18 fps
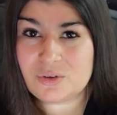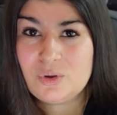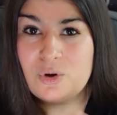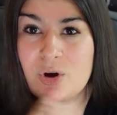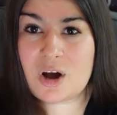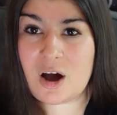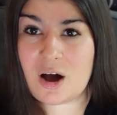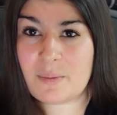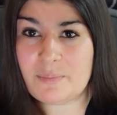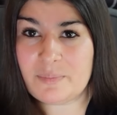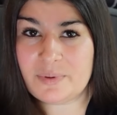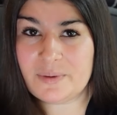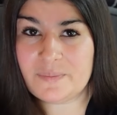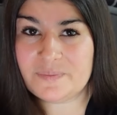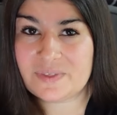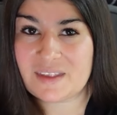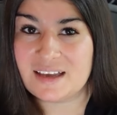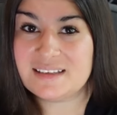look up
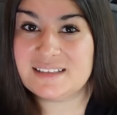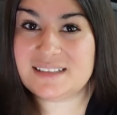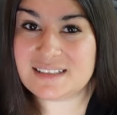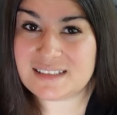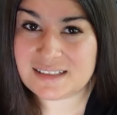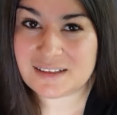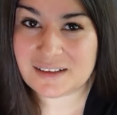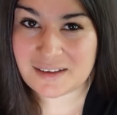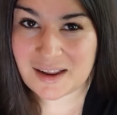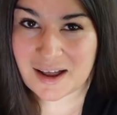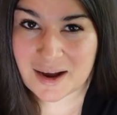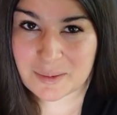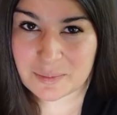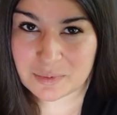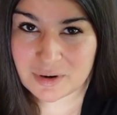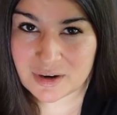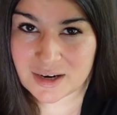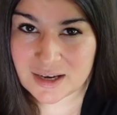and see the
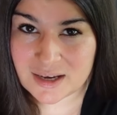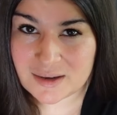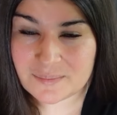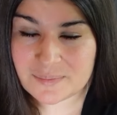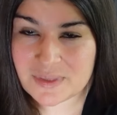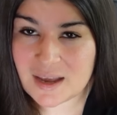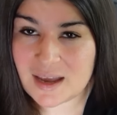library.